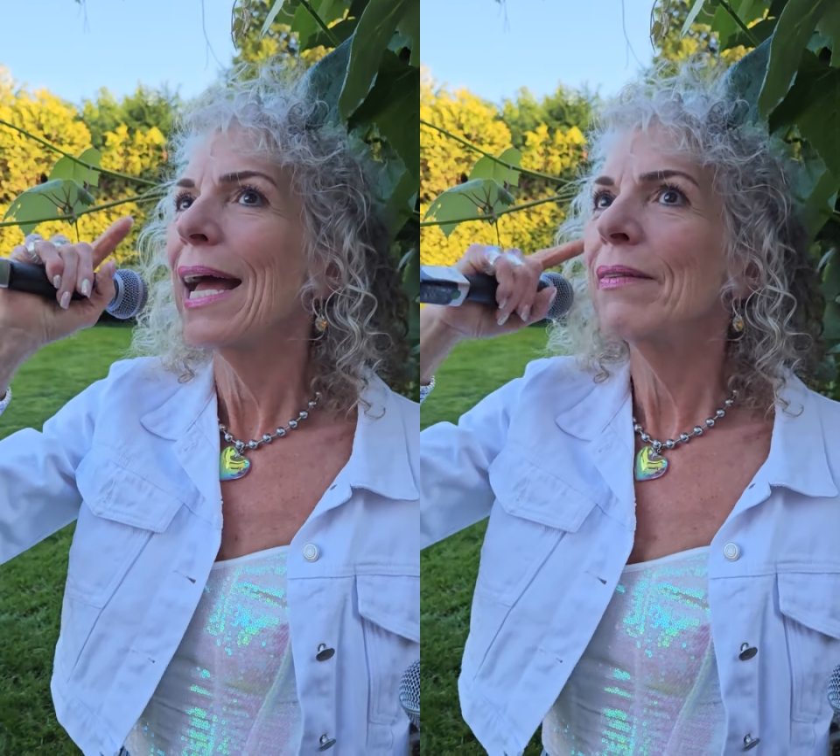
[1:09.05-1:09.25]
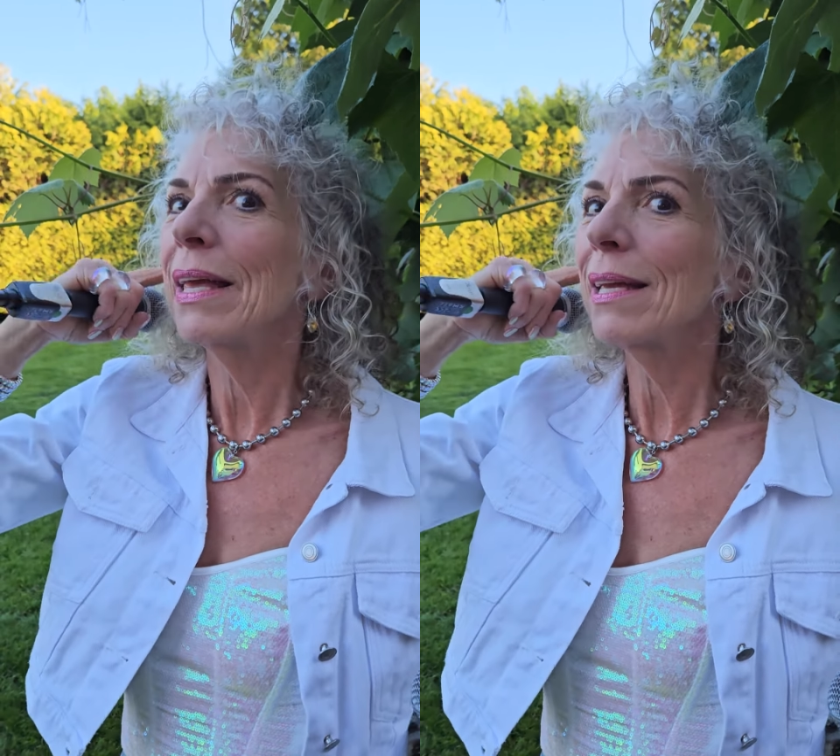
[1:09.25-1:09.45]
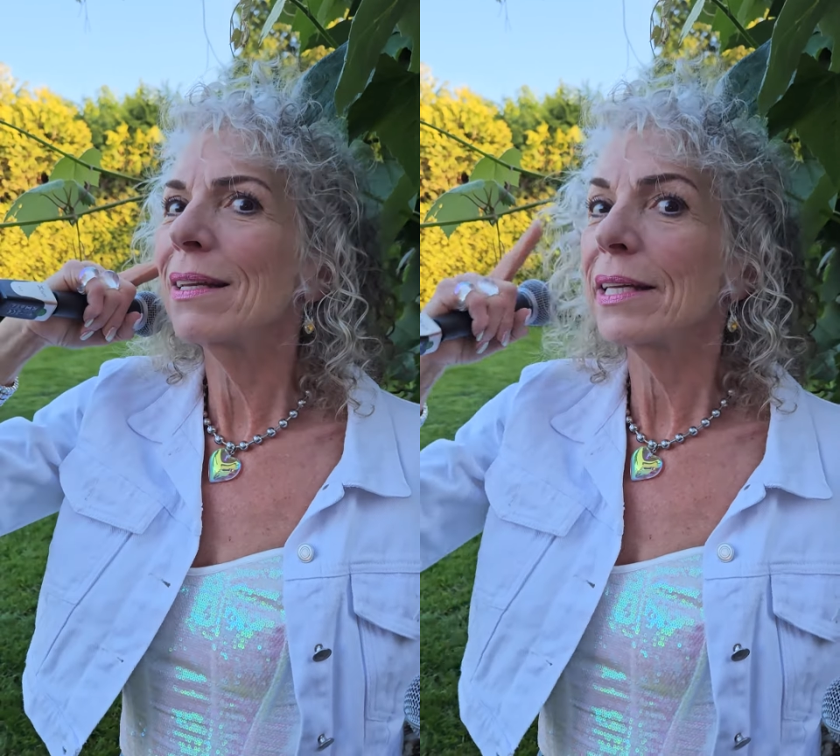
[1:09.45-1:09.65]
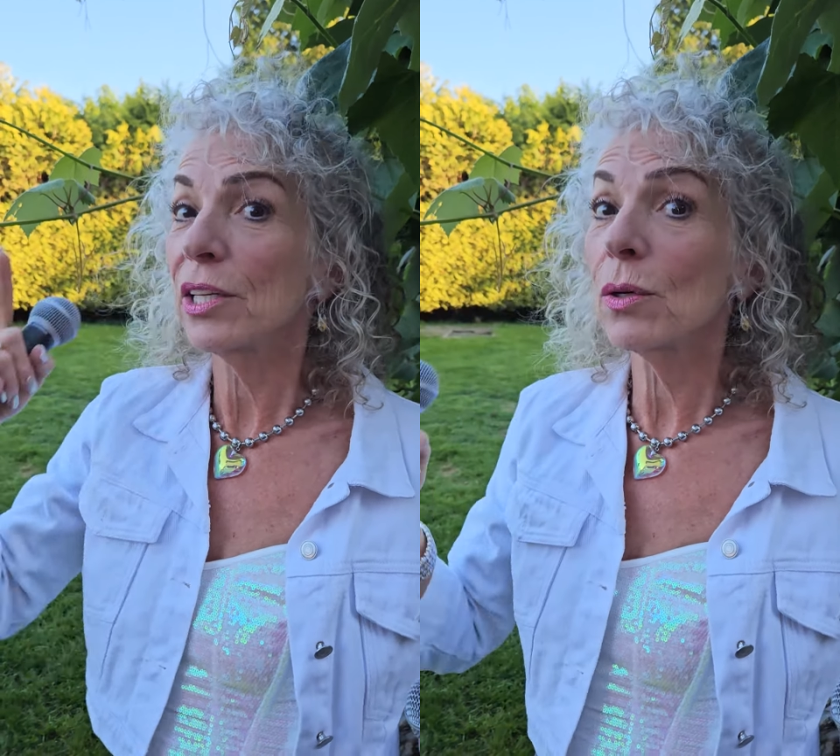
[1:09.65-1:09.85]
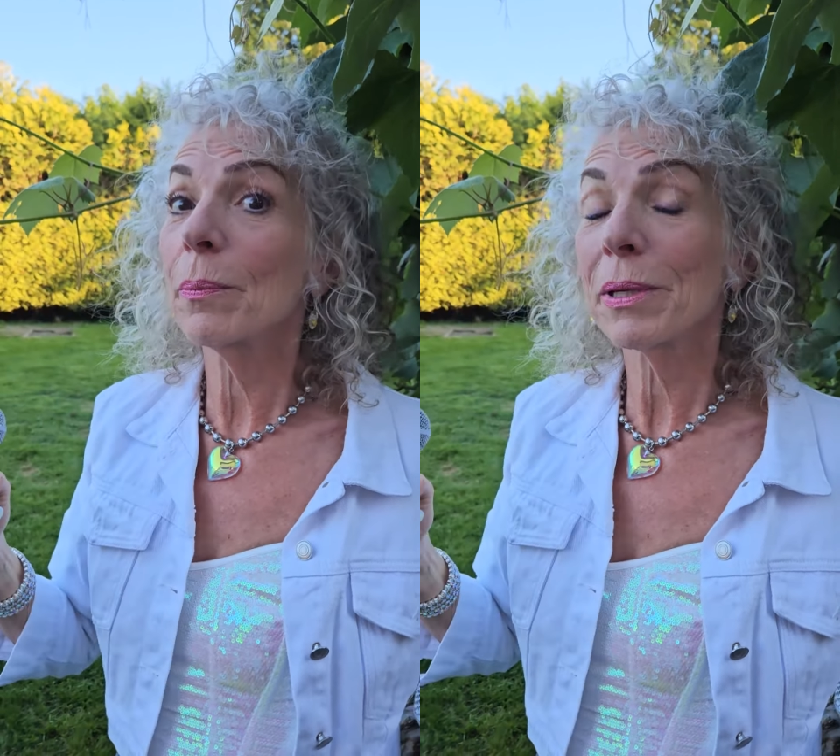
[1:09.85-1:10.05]
and they can
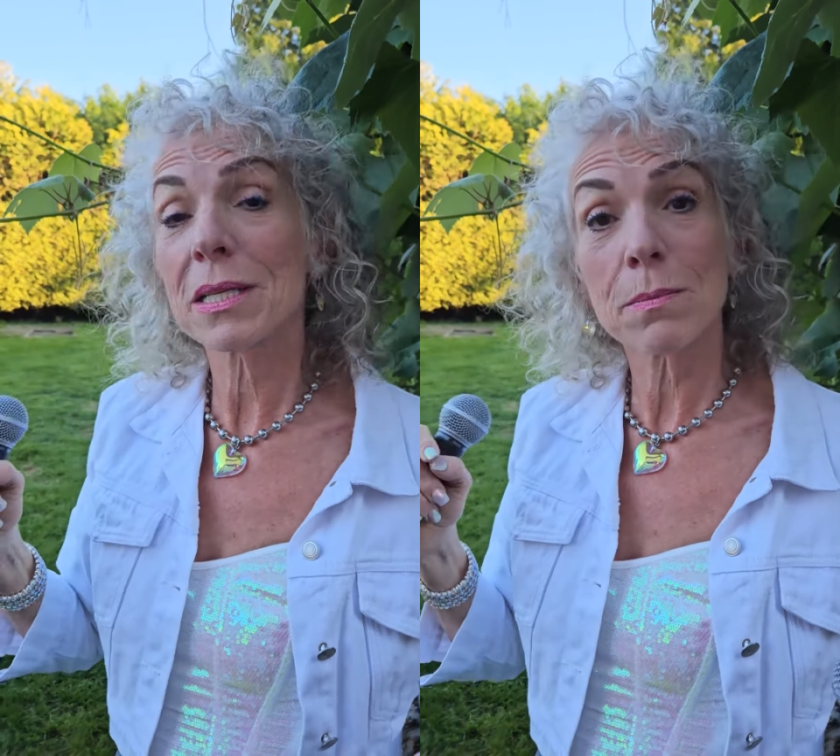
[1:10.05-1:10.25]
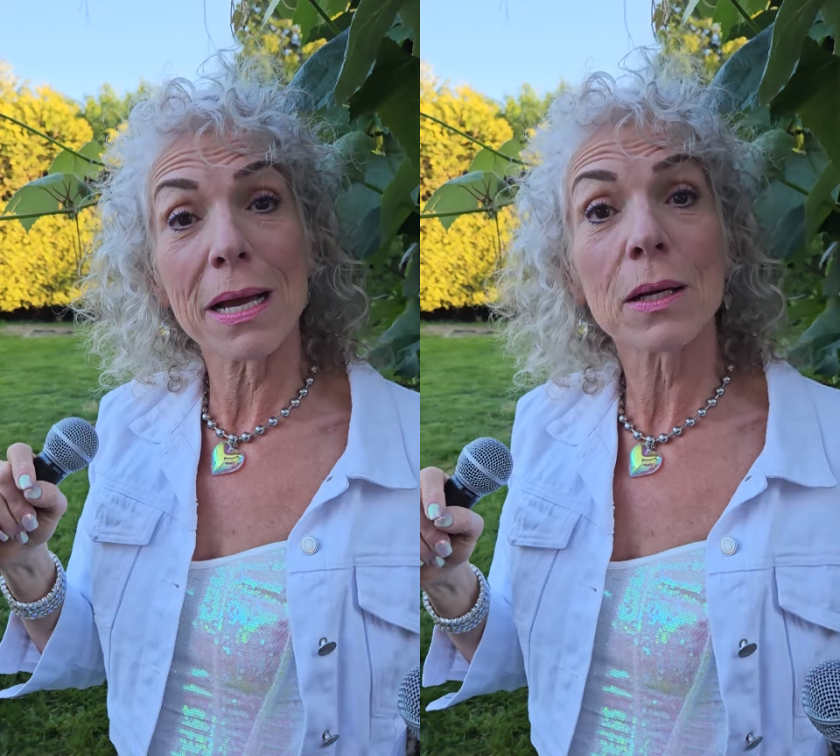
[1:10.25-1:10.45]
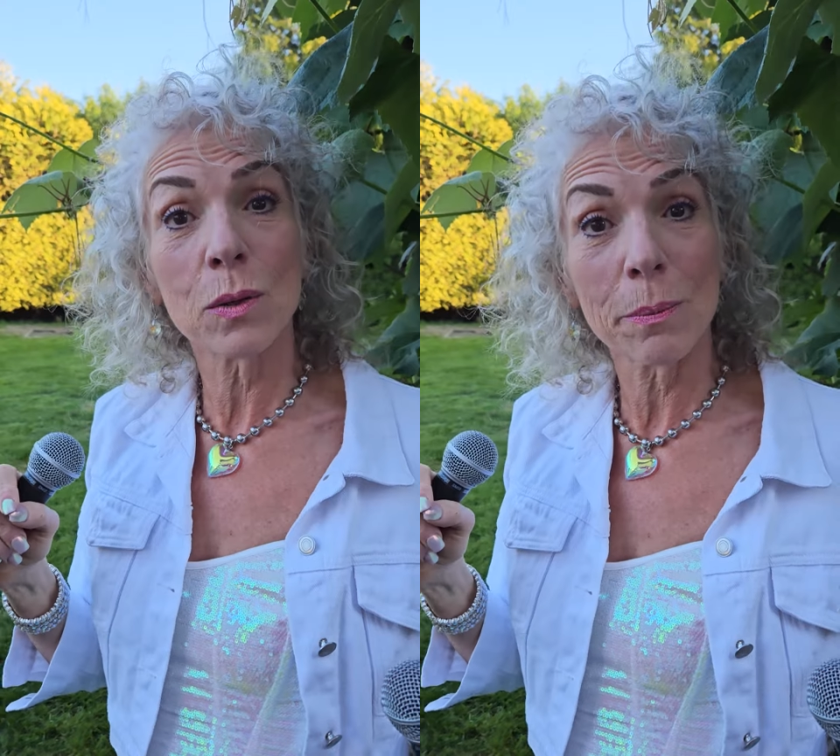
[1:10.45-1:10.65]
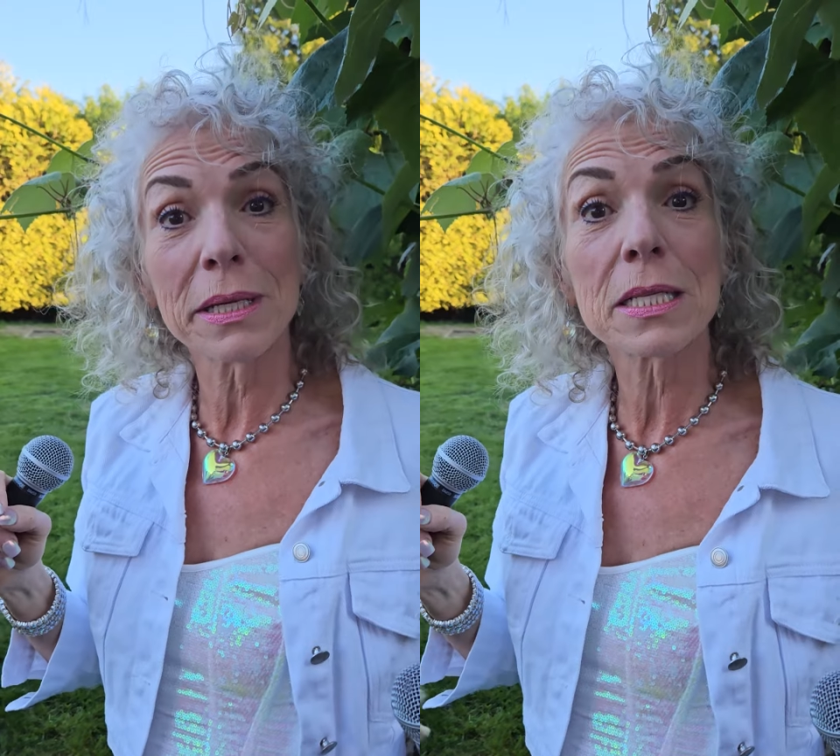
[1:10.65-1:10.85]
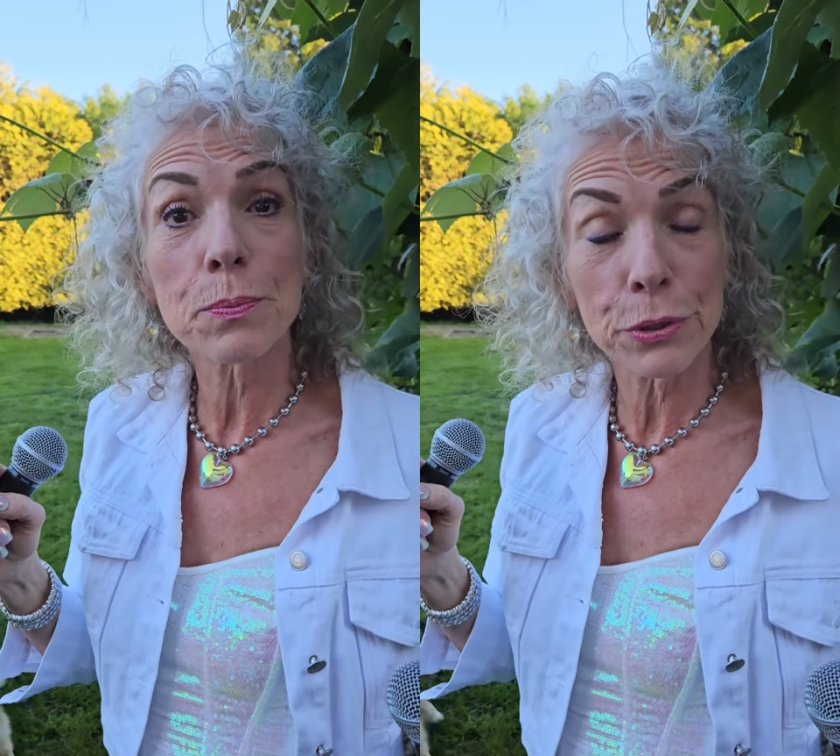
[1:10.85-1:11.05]
hear it because my
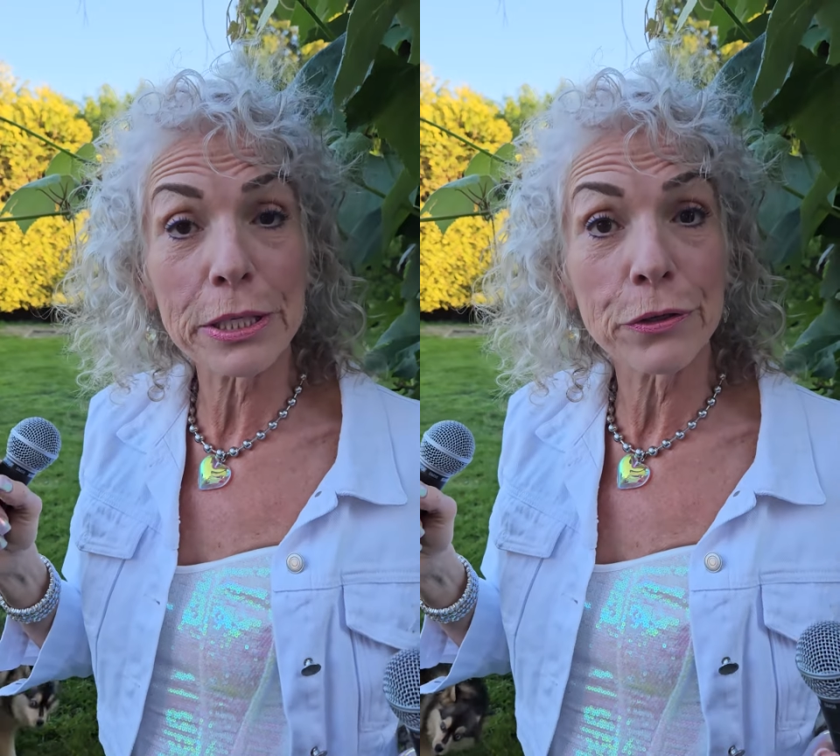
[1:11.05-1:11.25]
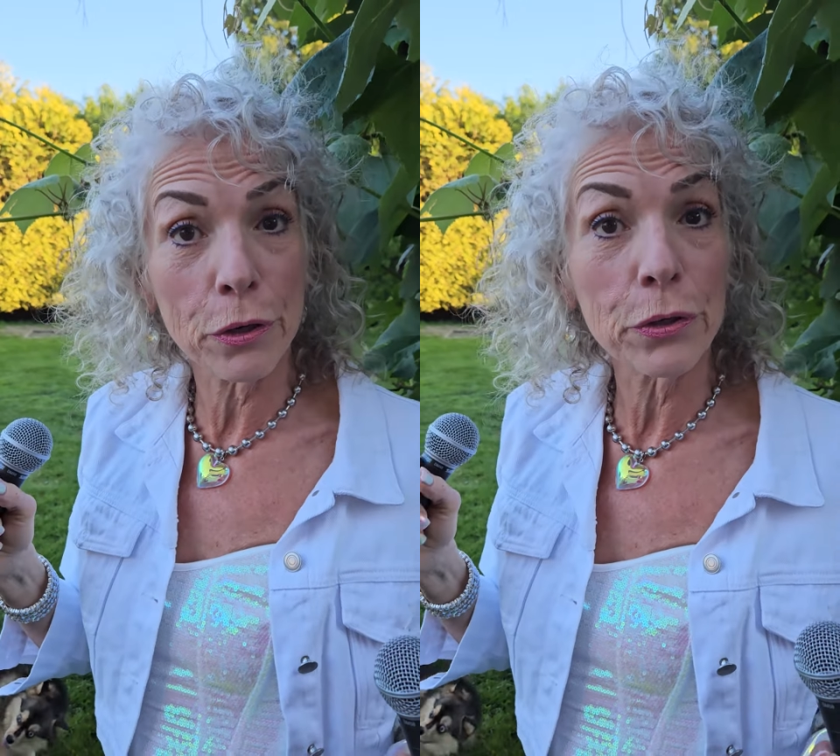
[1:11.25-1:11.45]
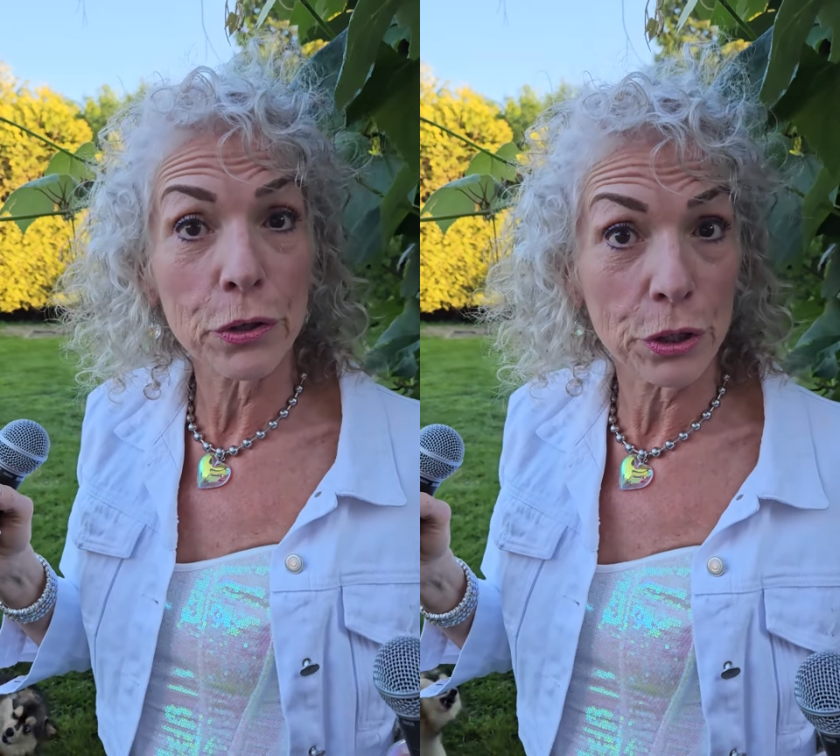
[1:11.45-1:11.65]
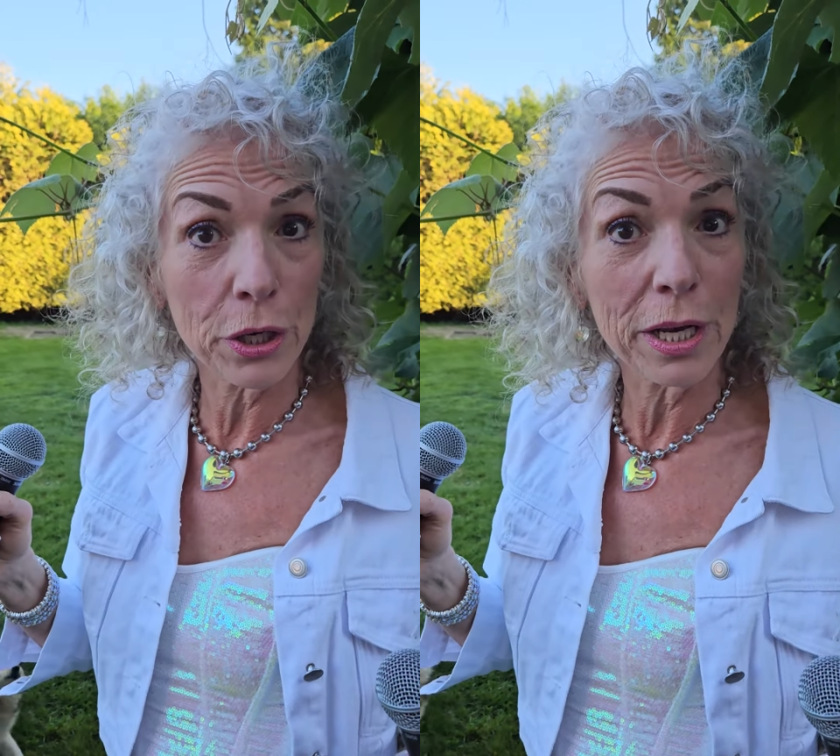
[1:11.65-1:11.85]
equipment is pretty darn good.